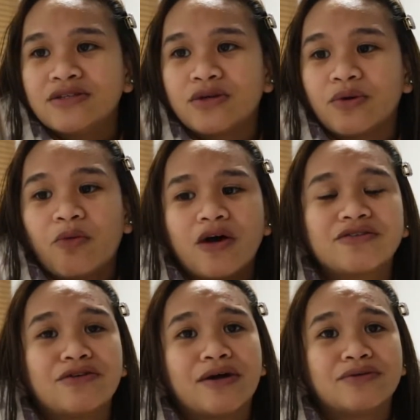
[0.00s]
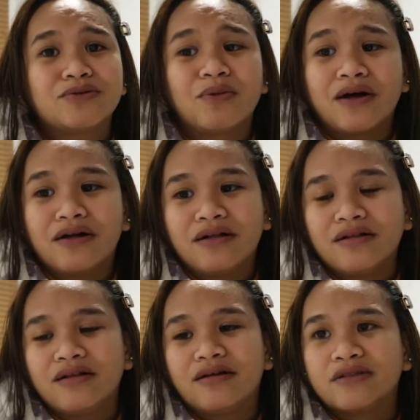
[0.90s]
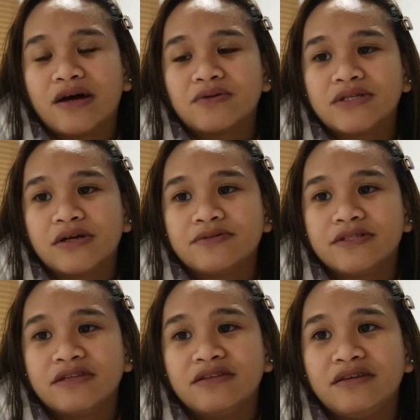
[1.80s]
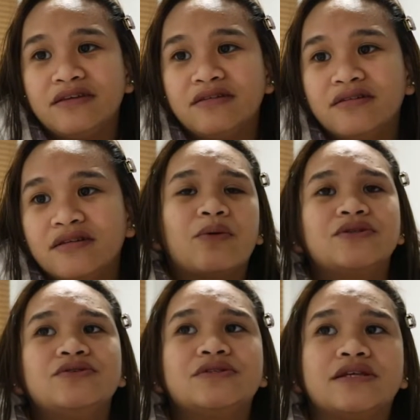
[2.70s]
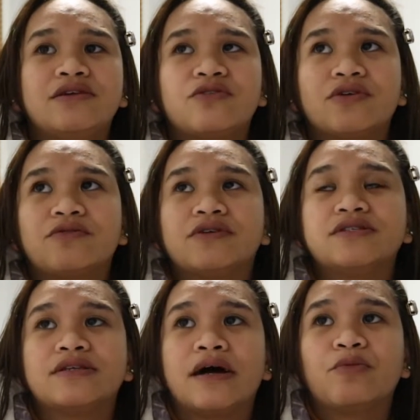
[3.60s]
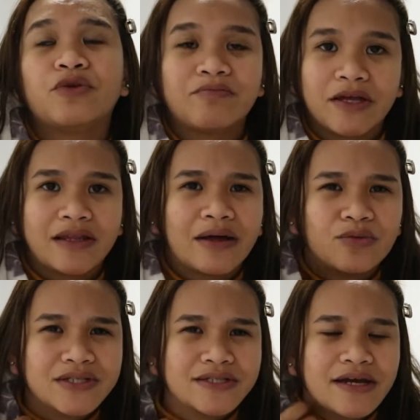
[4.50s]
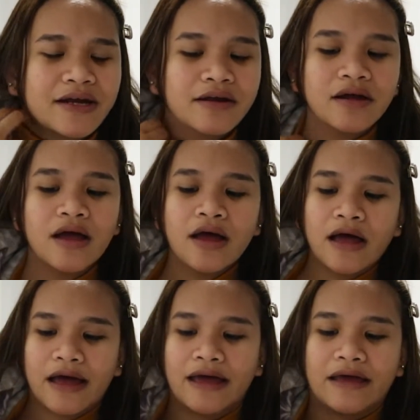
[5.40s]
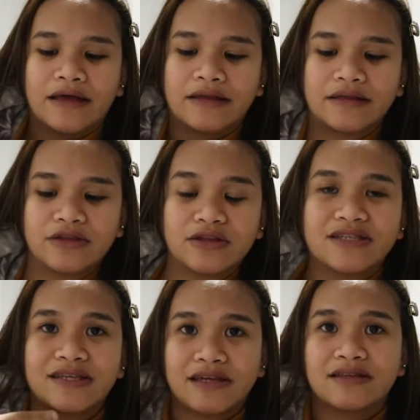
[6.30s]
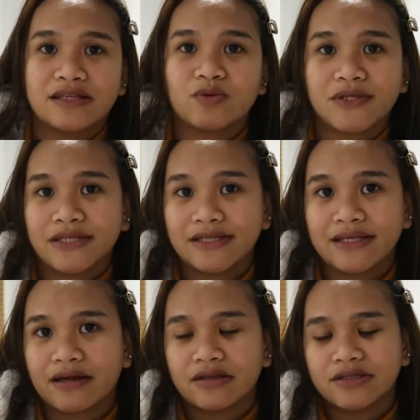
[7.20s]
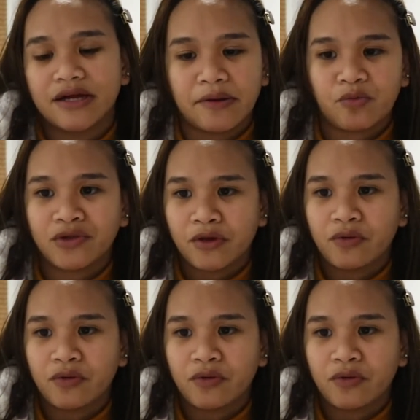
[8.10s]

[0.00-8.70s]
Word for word: So I walked around as well, downtown Sydney. I went to Sydney for the first time when my dad was there, and this was the second time when I